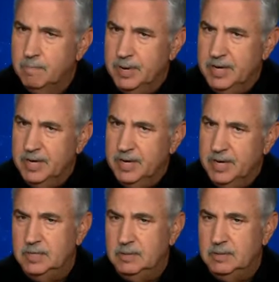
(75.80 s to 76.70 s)

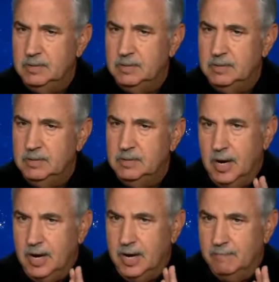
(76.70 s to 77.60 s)
basically,
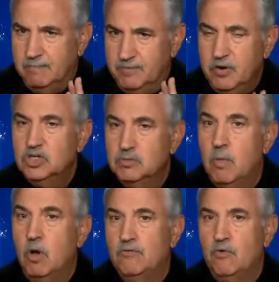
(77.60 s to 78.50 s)
very
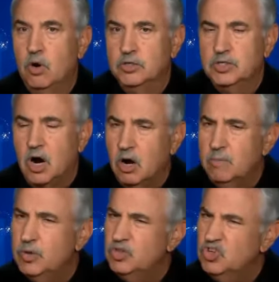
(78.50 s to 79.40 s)
small force
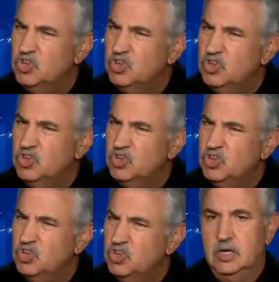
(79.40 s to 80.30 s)
armed with just
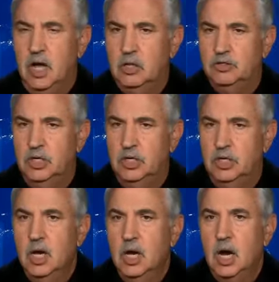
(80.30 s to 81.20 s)
enough
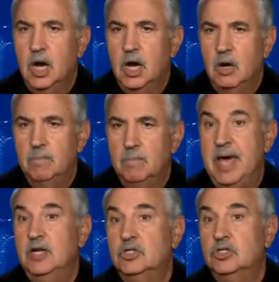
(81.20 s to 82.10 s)
technology
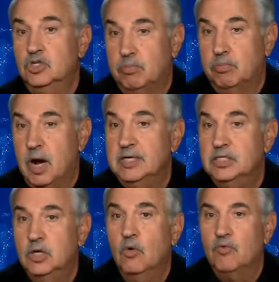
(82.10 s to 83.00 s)
managed to
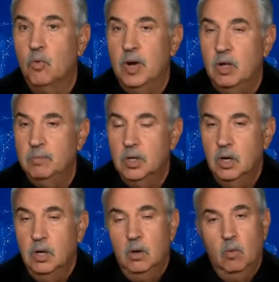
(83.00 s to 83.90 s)
surprise and overwhelm
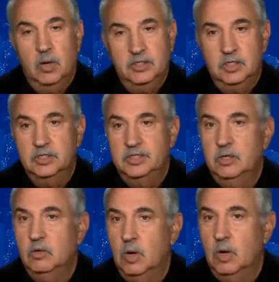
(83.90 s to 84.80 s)
what is
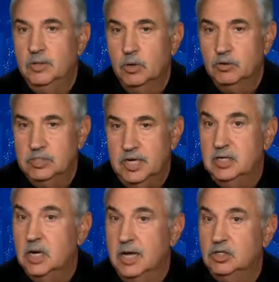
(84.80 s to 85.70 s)
considered one of the most
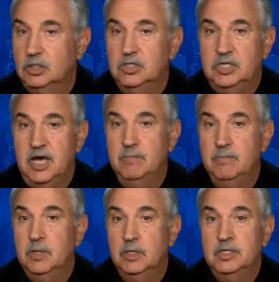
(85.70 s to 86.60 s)
technologically savvy
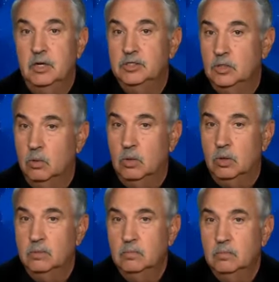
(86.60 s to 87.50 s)
militaries in the world.